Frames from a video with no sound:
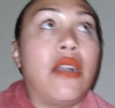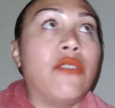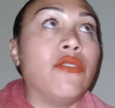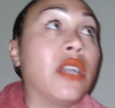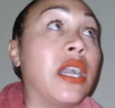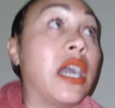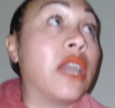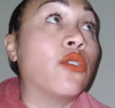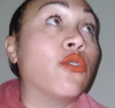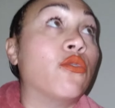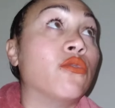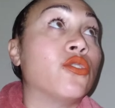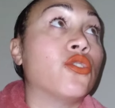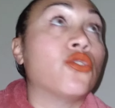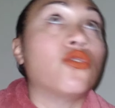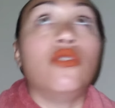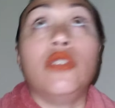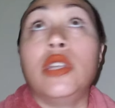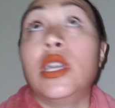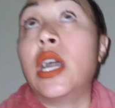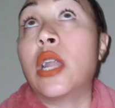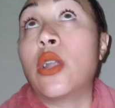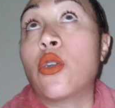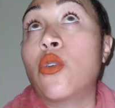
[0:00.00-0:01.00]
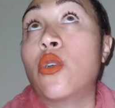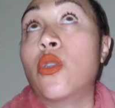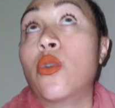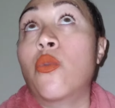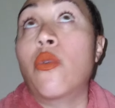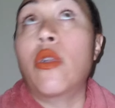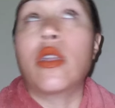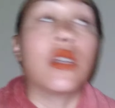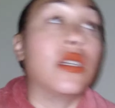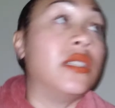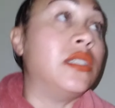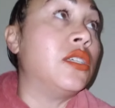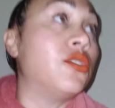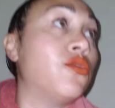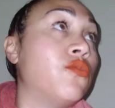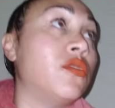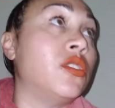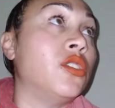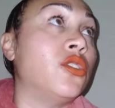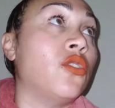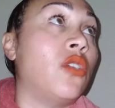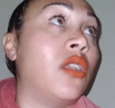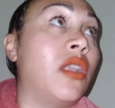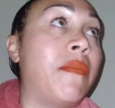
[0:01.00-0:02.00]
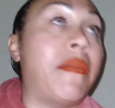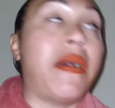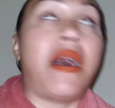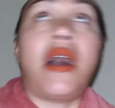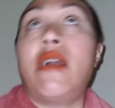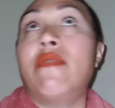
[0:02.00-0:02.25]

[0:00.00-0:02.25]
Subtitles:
You got to go to school, you got to go to work, and that's what it's all about.